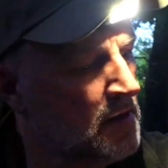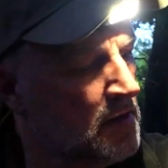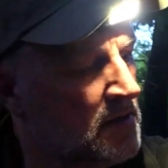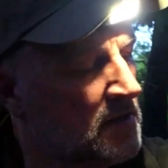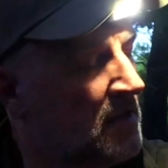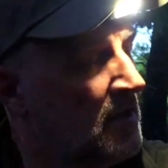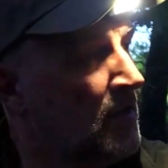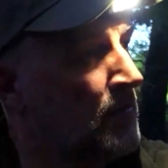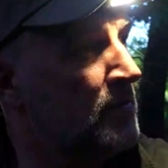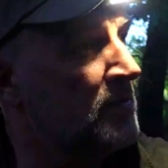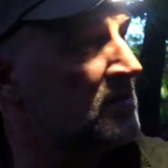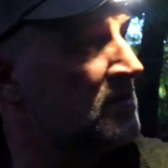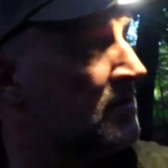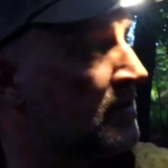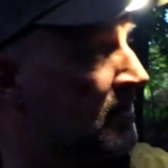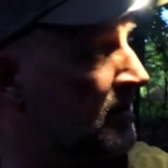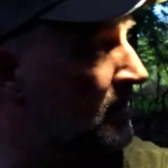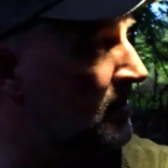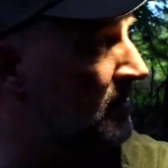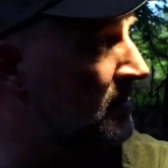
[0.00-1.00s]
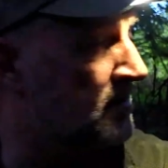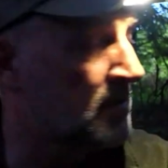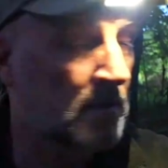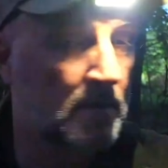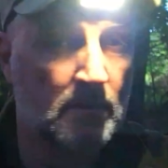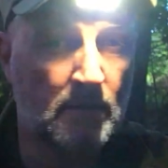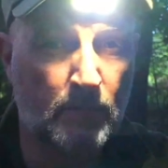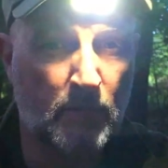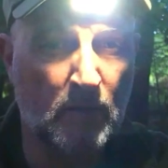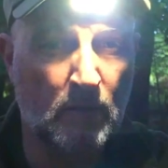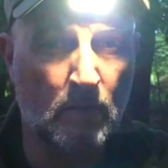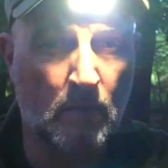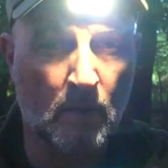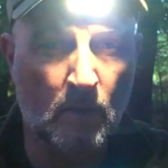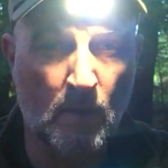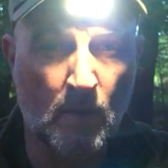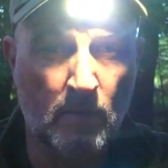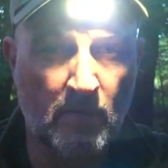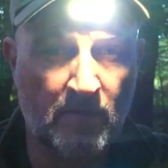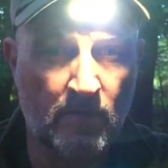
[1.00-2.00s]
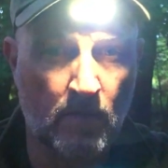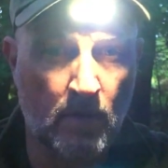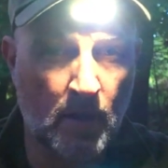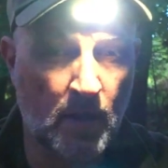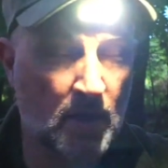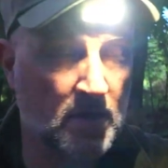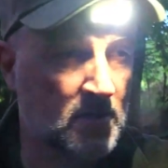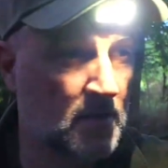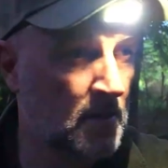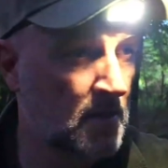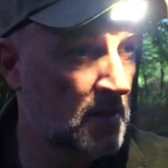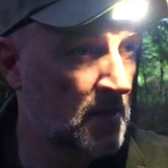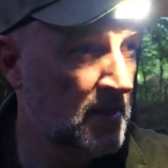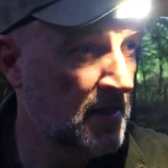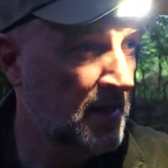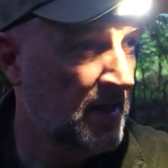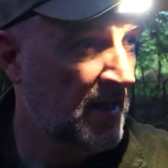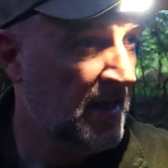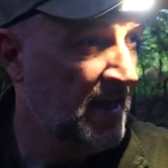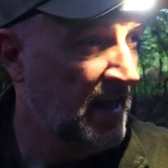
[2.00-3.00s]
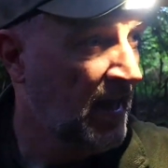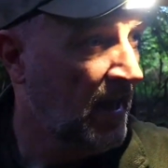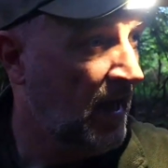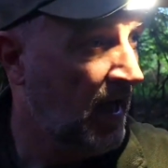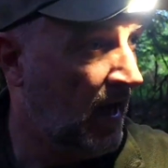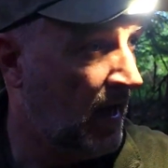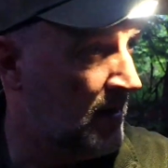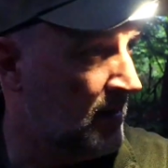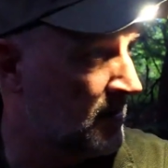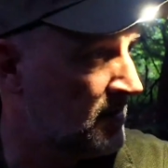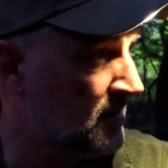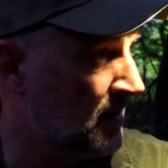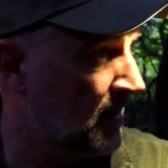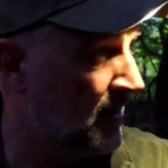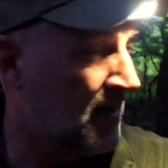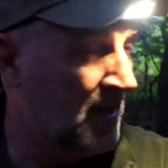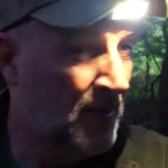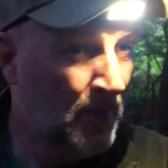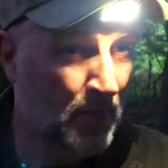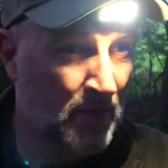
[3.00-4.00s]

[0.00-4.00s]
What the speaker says: It's only 9:30, so it'll be quite a while before I actually hit the sack.